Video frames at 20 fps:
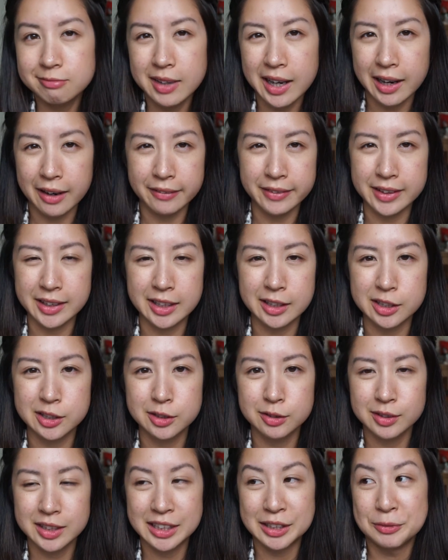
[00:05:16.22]
I don't think it
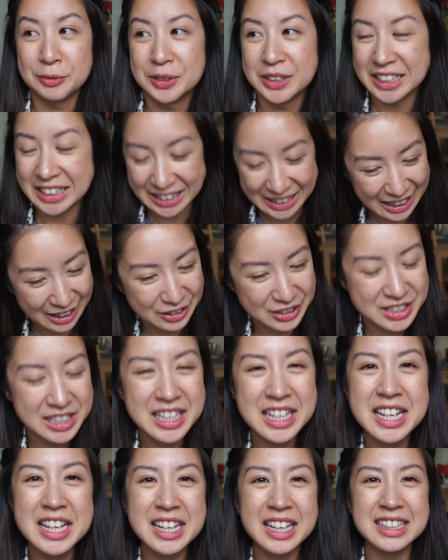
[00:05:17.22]
can really count.
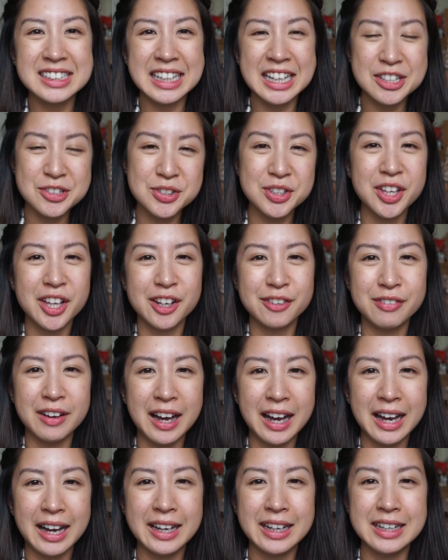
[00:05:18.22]
Because I do a lot of
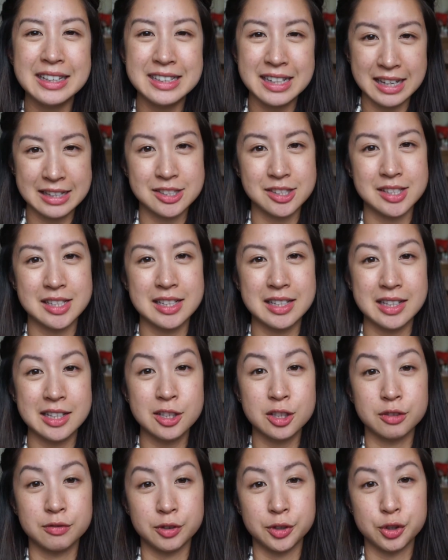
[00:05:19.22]
high intensity
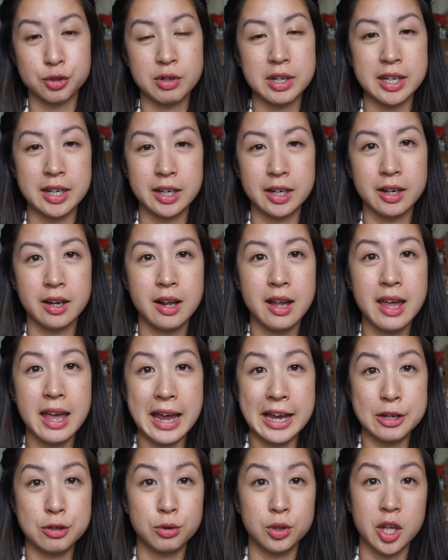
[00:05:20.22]
interval training.
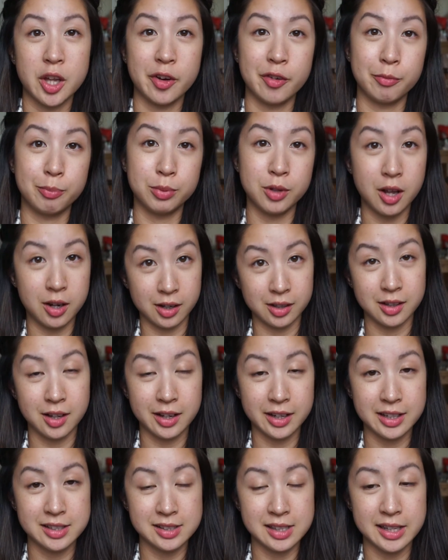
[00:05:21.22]
I do a lot of
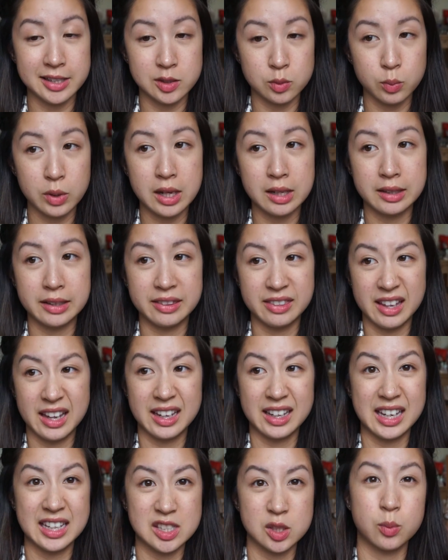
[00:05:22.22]
blogilates as well, and
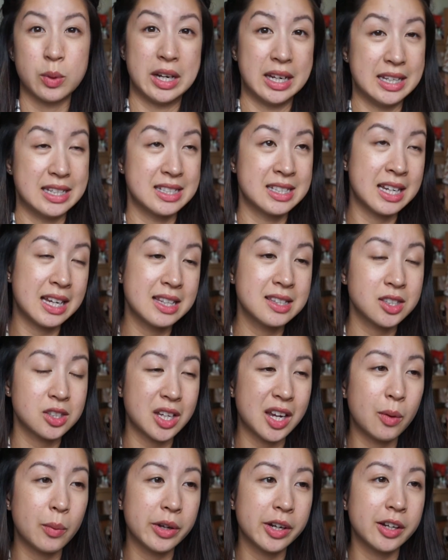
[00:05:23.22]
that gets quite intense.
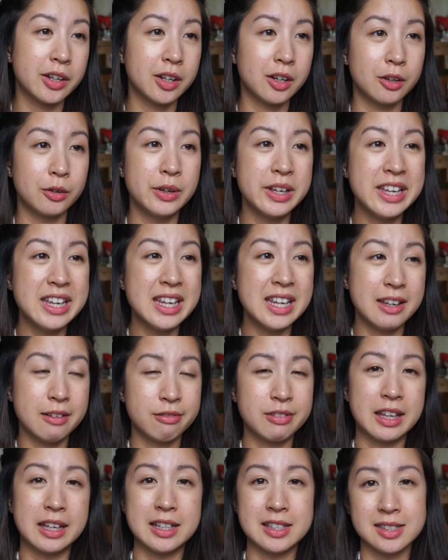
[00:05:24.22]
I want to know if
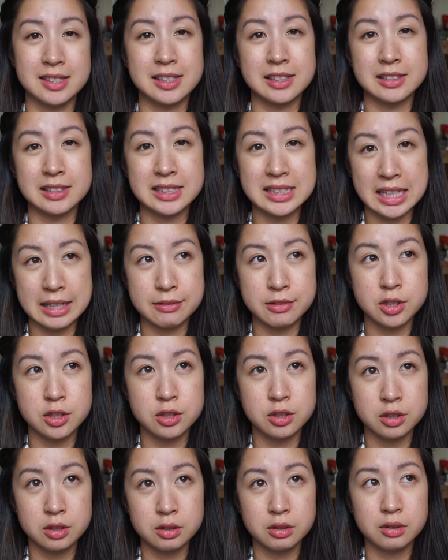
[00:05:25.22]
that is still safe to
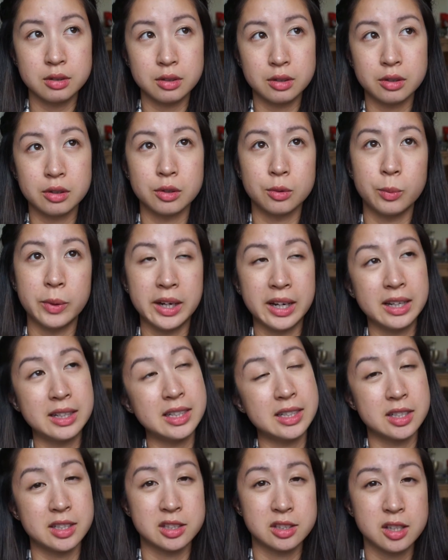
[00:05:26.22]
do or when I
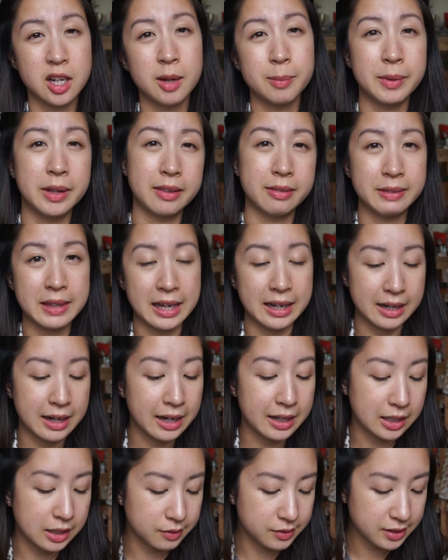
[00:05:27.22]
need to stop it and that
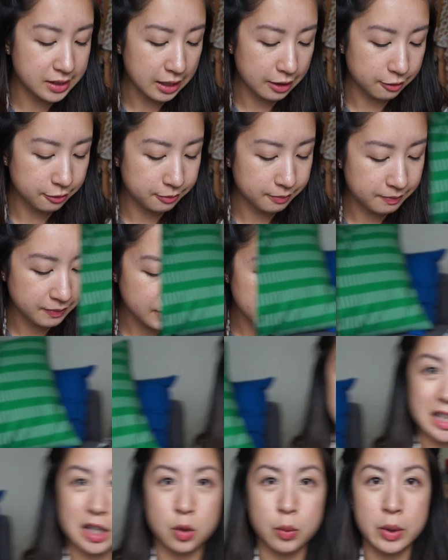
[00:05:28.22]
kind of stuff. Lastly,
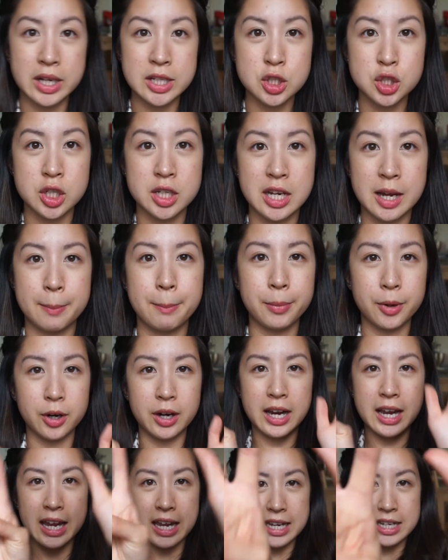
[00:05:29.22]
question
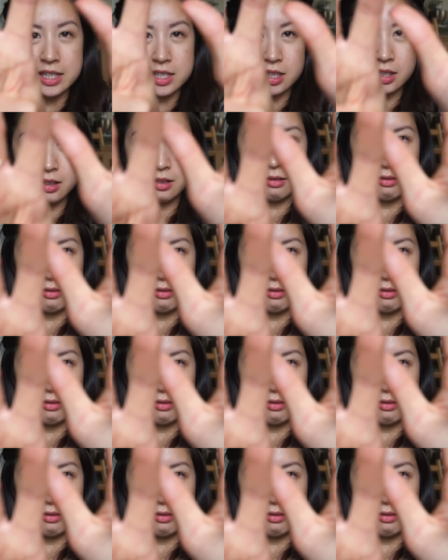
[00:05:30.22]
number 8.